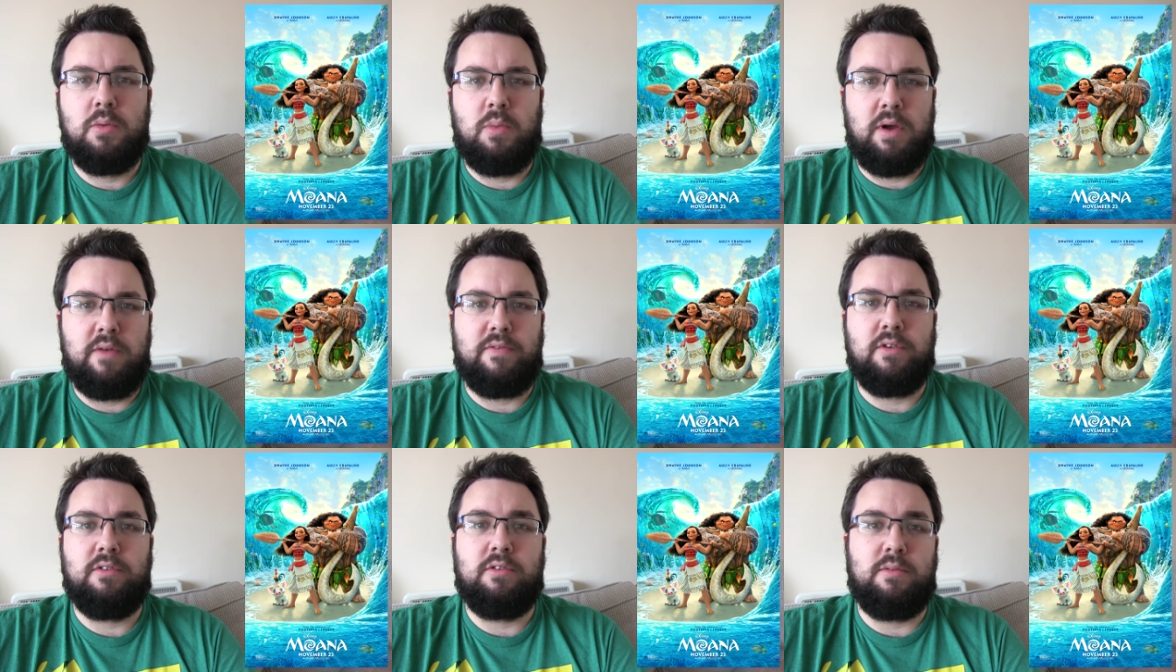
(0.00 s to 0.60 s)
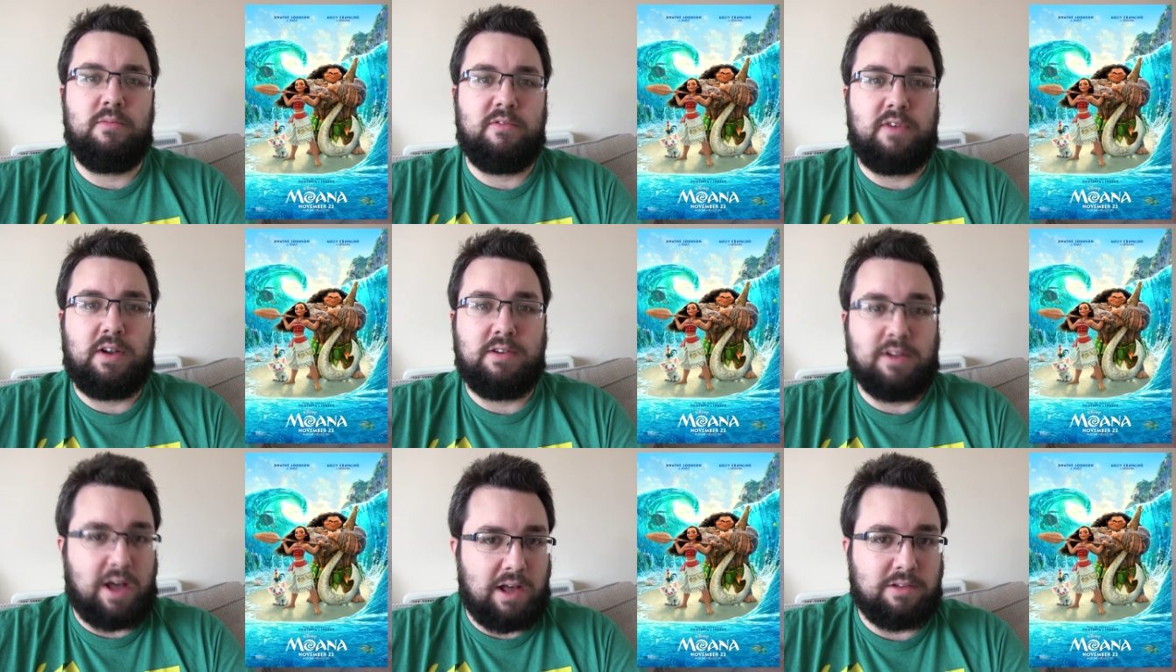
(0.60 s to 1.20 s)
with some
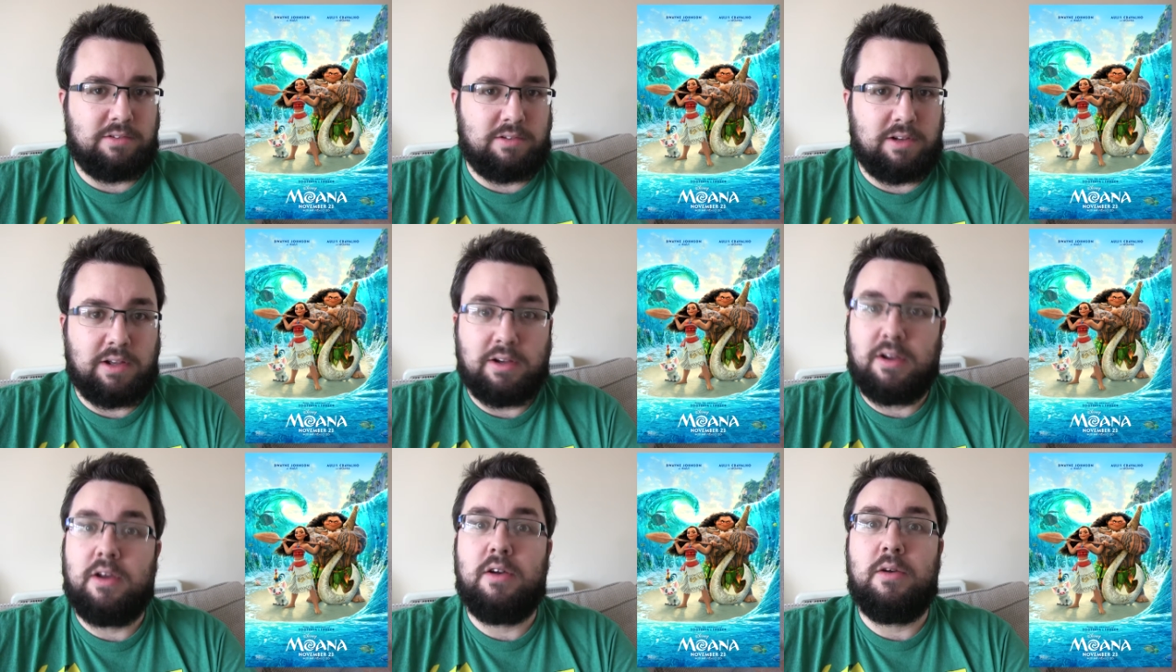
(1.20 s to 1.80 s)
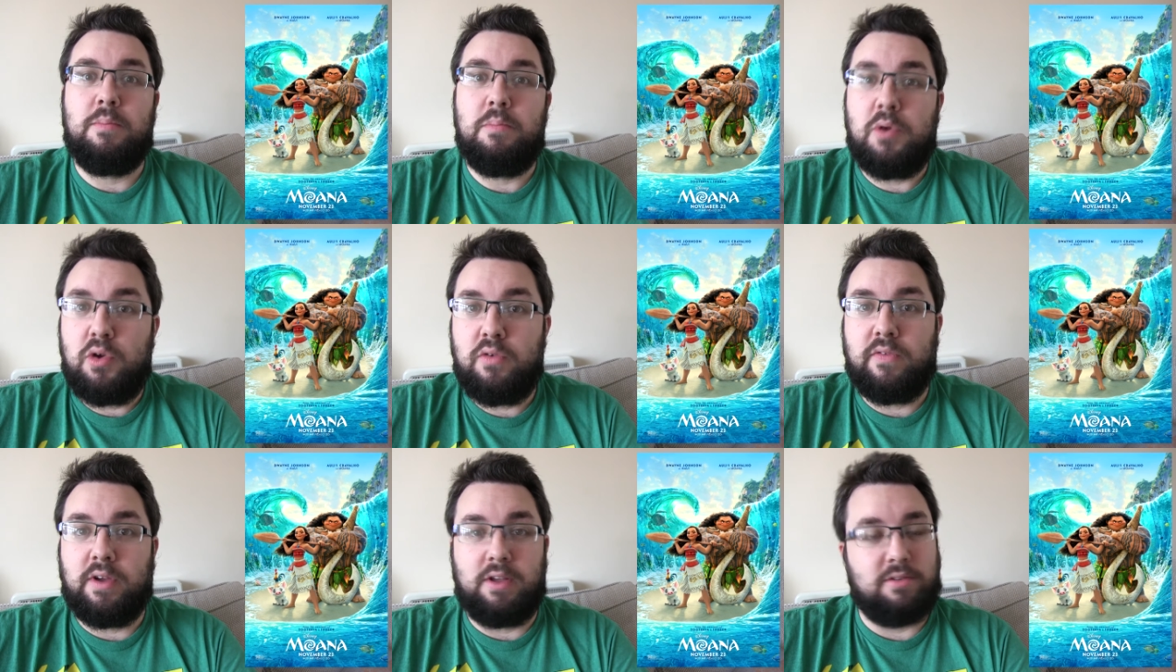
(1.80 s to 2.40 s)
fantastic
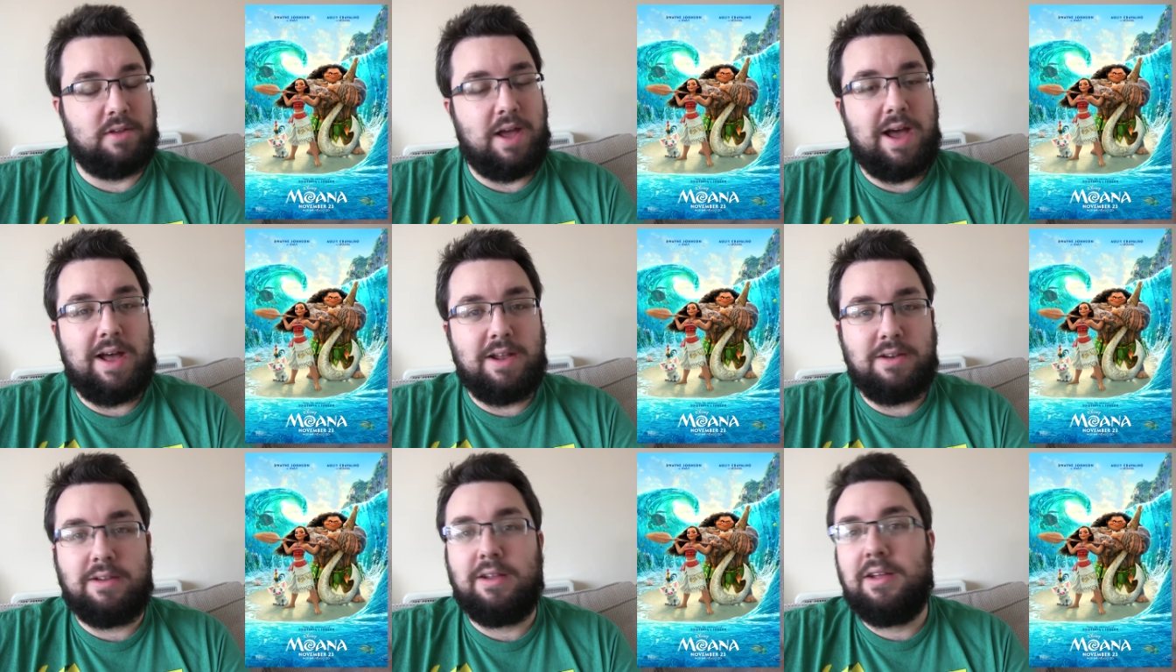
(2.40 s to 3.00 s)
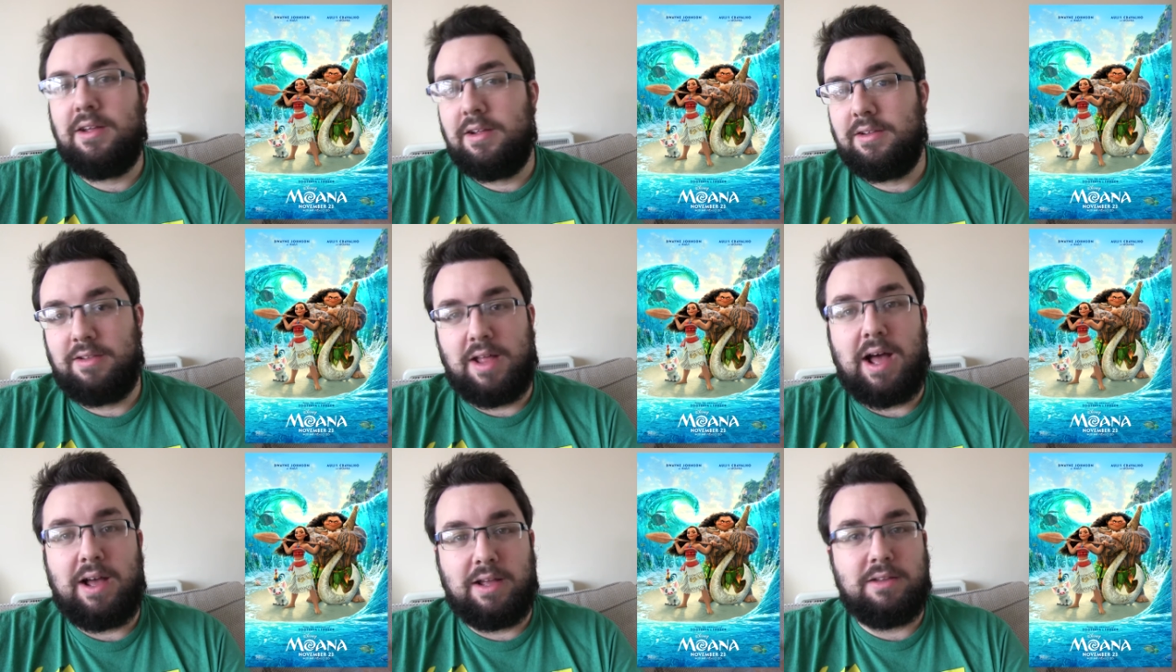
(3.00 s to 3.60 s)
movies and
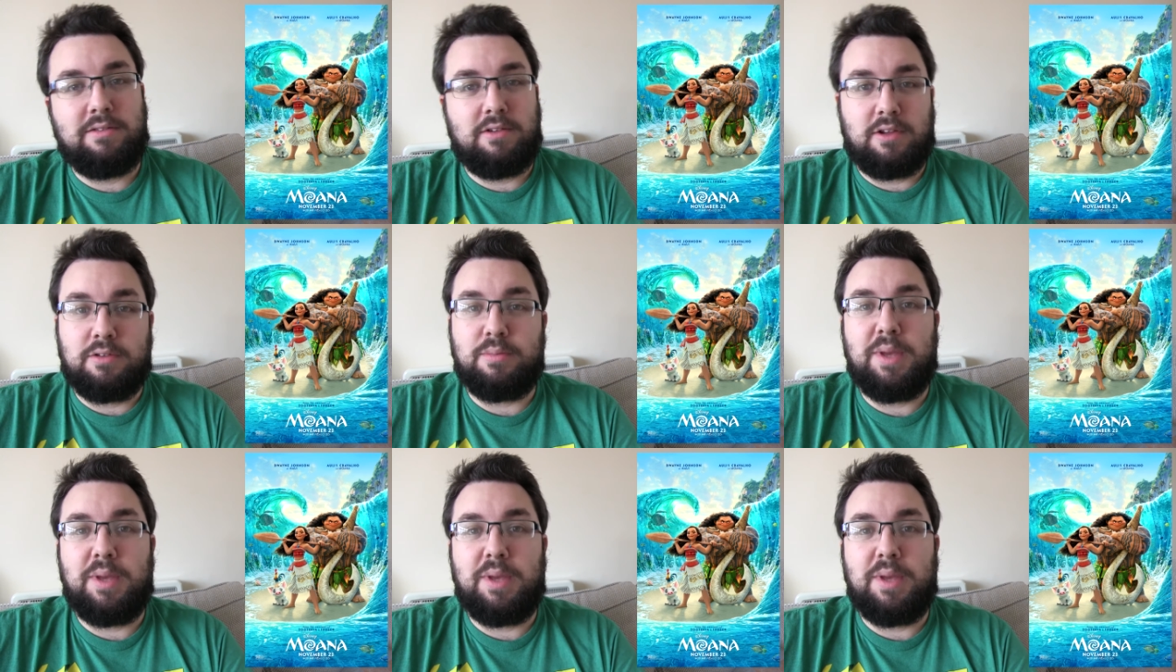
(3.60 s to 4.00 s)
that does